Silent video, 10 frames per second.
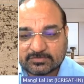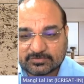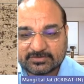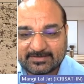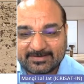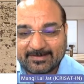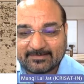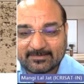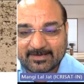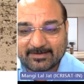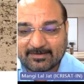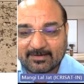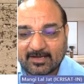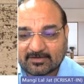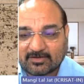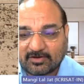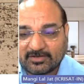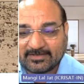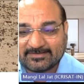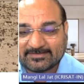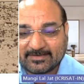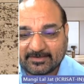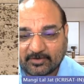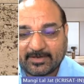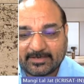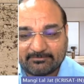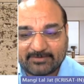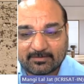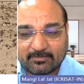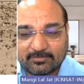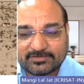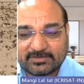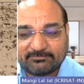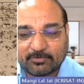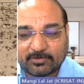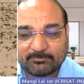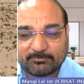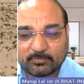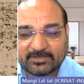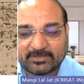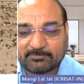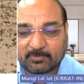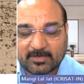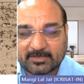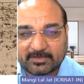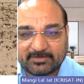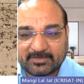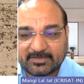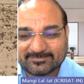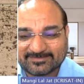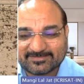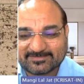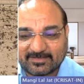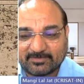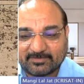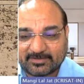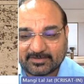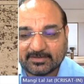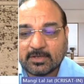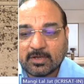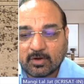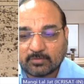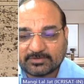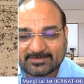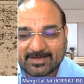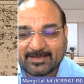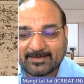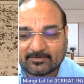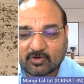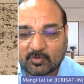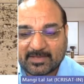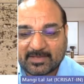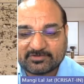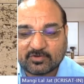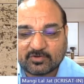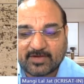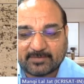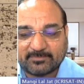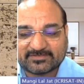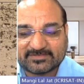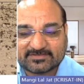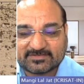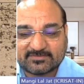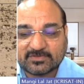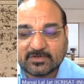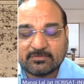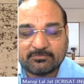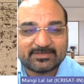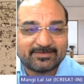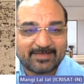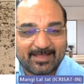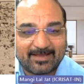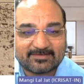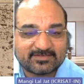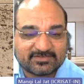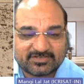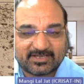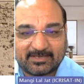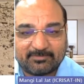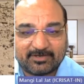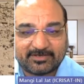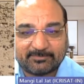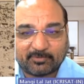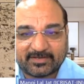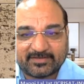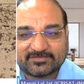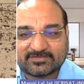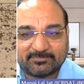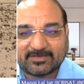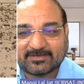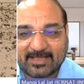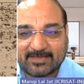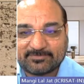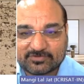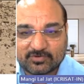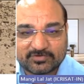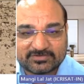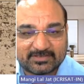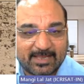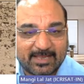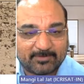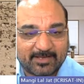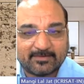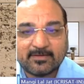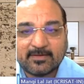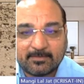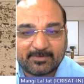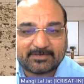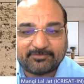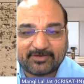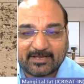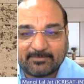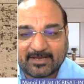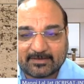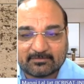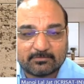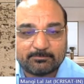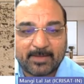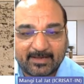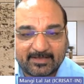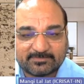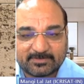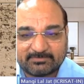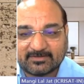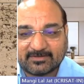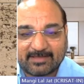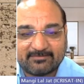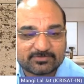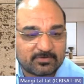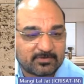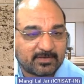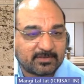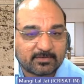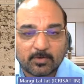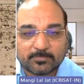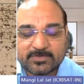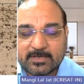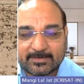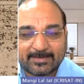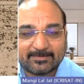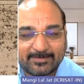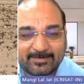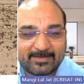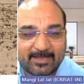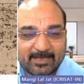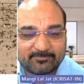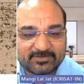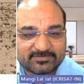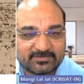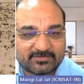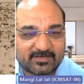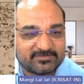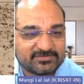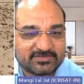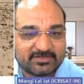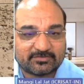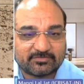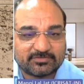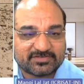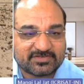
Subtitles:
So the cattle night crawling is an innovative technology for improving the productivity and sustainability of the dryland crop livestock farming systems with a larger scalability potential, because livestock is the lifeline. But if you can make a good balance between the livestock and the crops, can really help us in transitioning to the